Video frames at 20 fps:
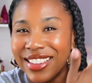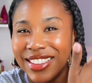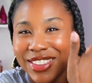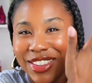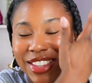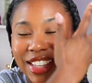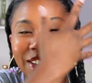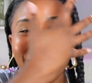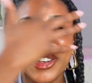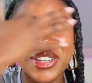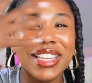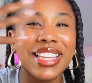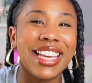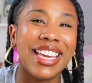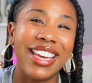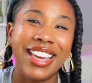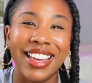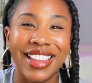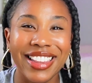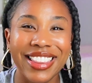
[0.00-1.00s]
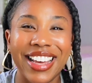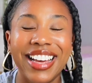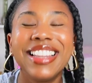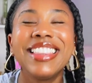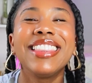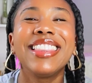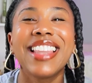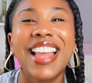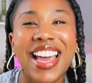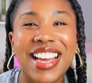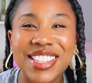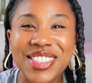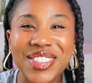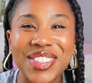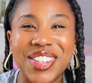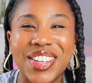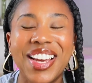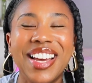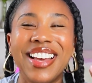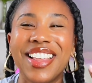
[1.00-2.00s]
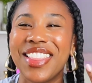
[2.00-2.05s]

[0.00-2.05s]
literally a lens.